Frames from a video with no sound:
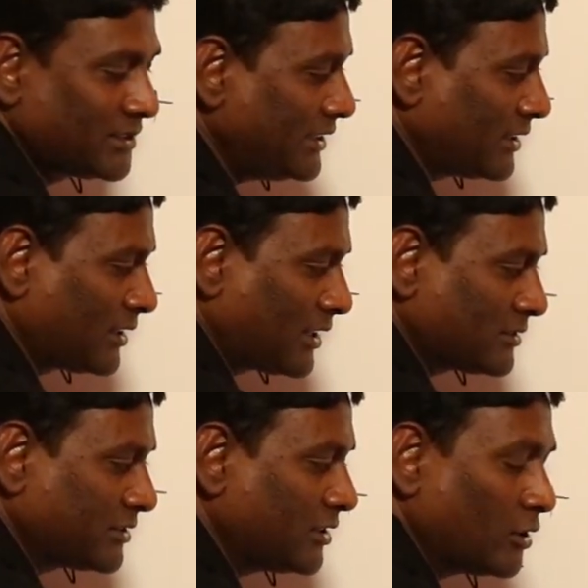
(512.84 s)
theta
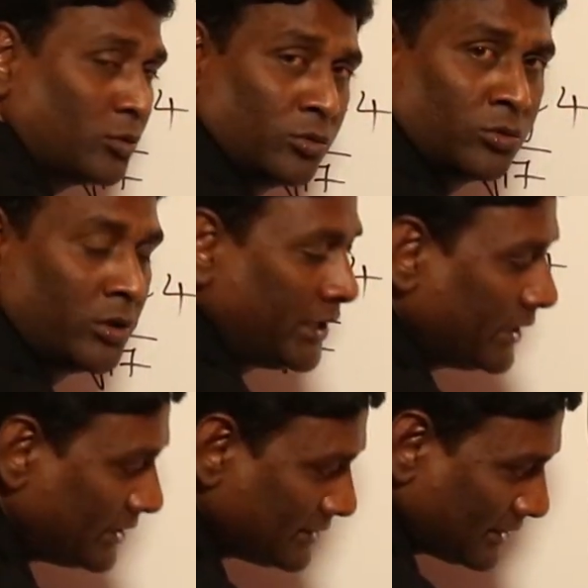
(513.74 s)
2
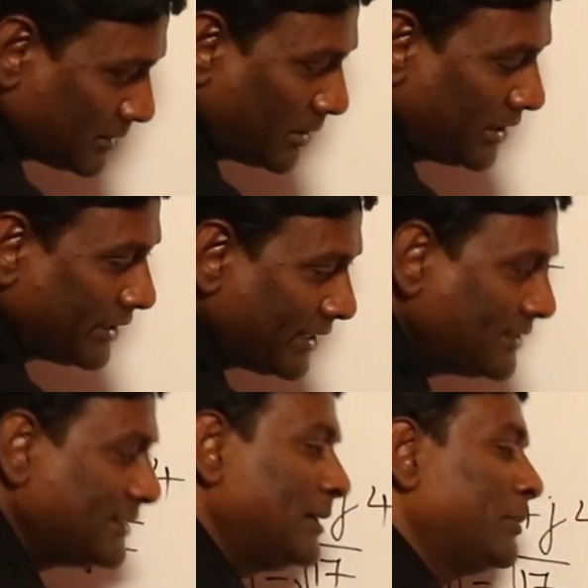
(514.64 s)
is nothing but
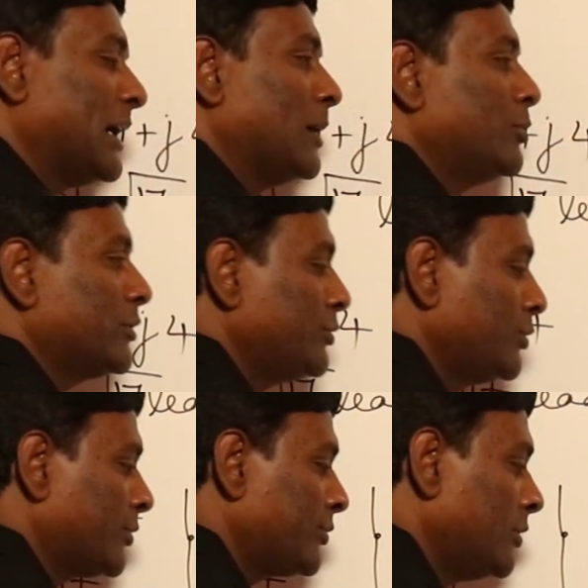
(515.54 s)
adjacent by
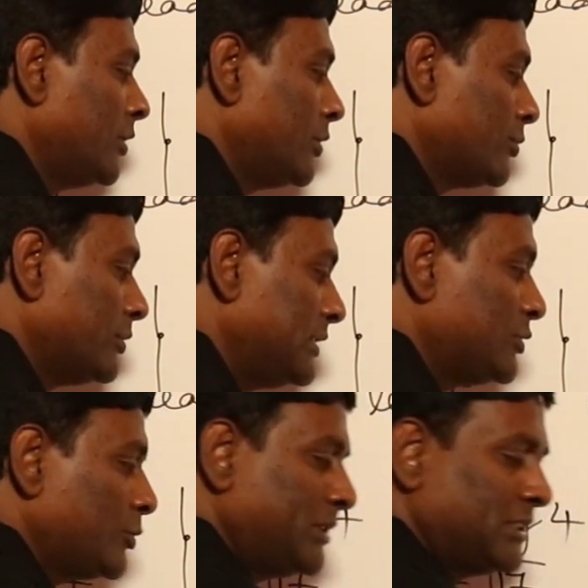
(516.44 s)
hypotenuse. So this
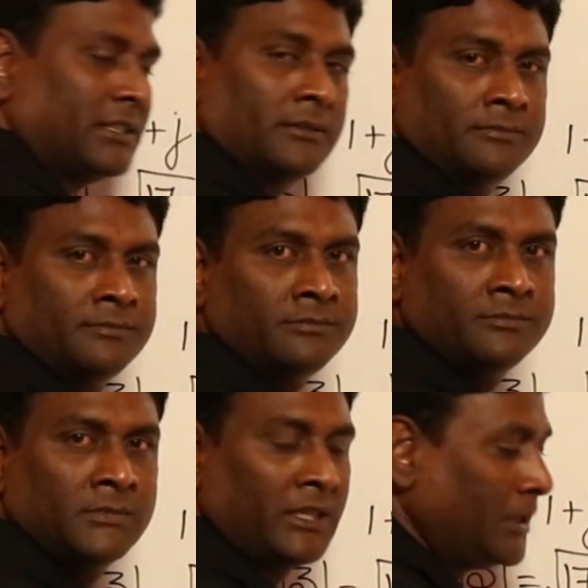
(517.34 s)
should be z.
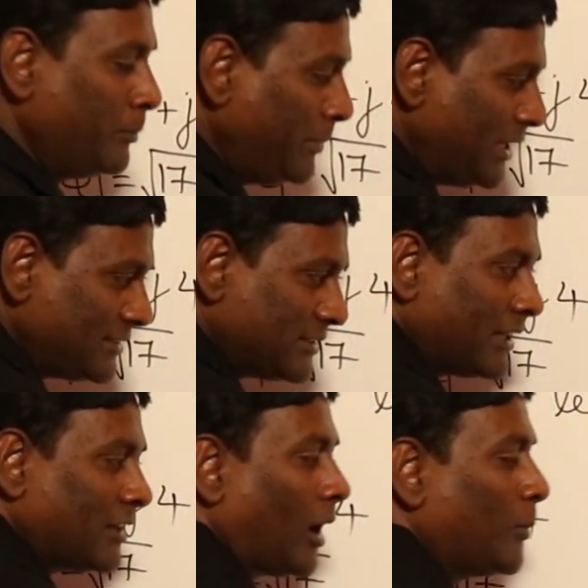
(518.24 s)
Means
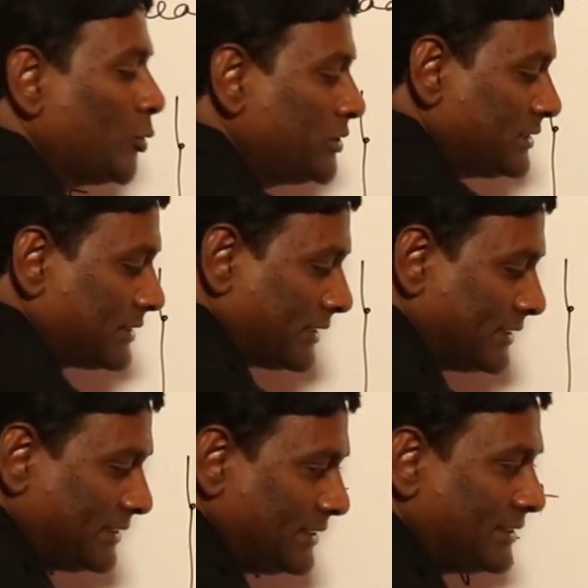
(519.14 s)
that opposite side,
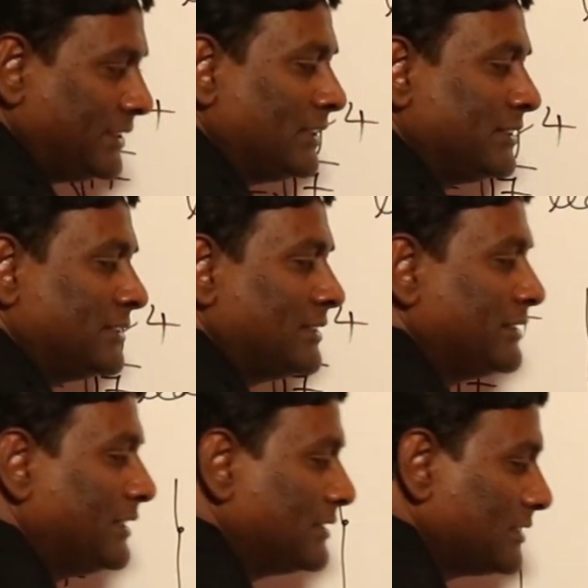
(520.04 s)
this is here, in the
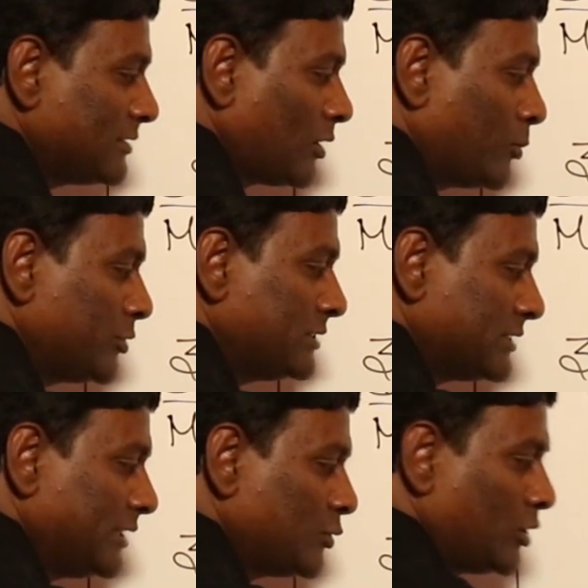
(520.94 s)
sense opposite
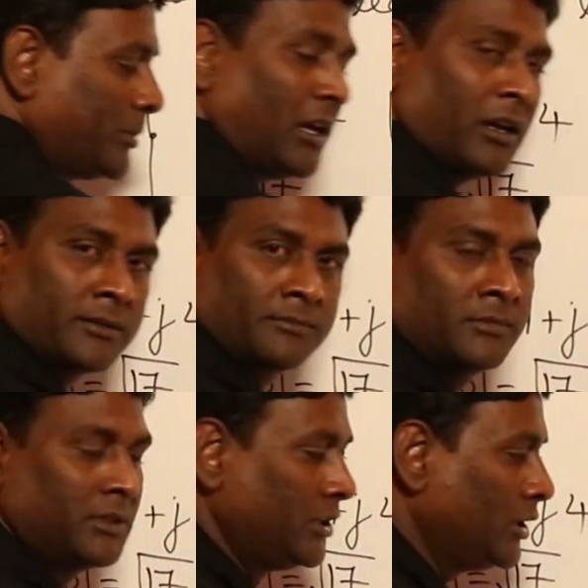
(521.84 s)
side is going to be r.
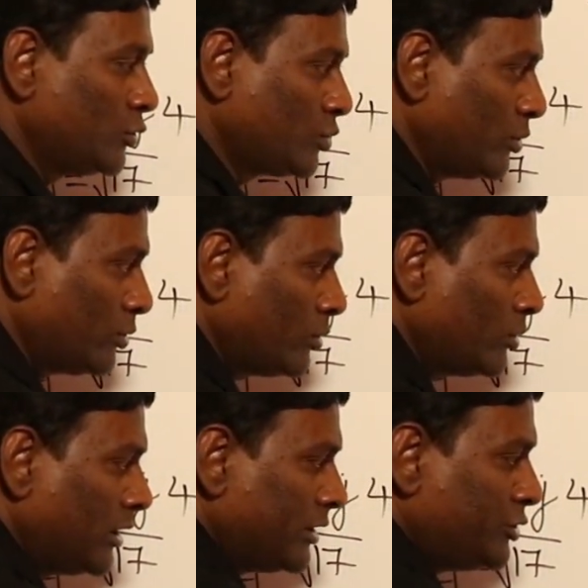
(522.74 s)

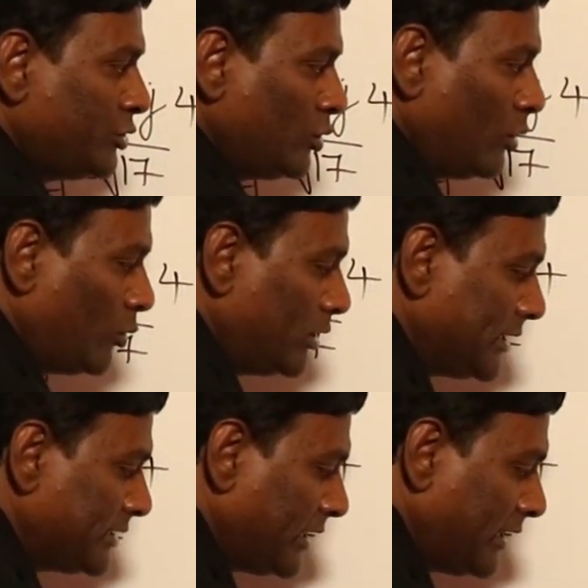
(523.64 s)
So 0
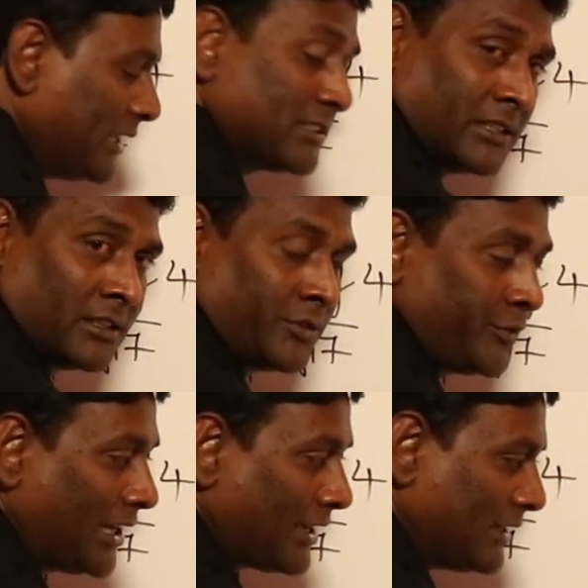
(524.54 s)
voltage regulation
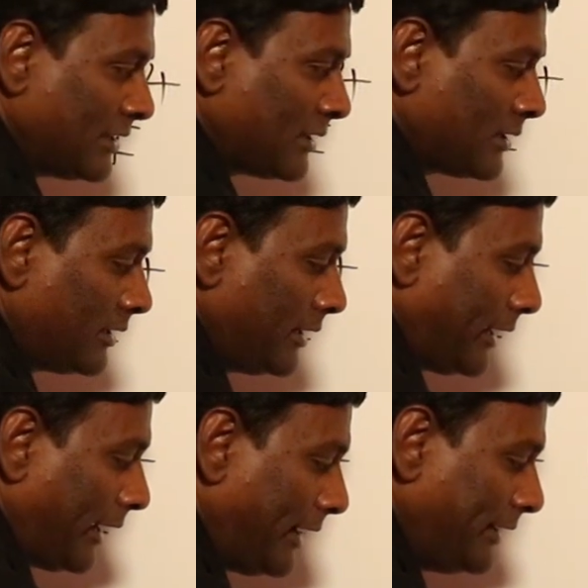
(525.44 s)
will occur
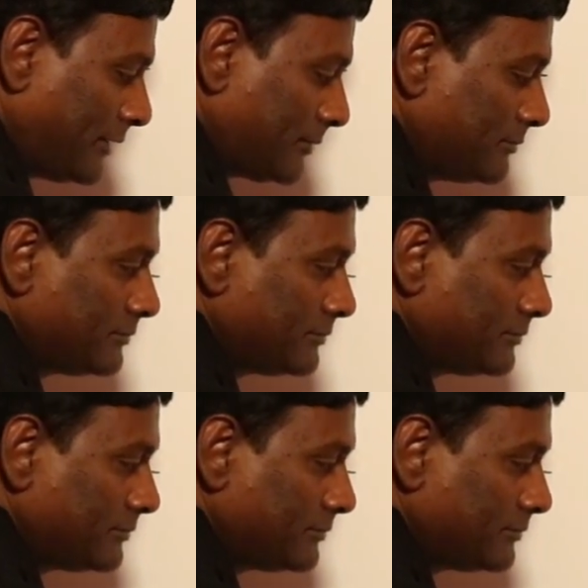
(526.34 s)
at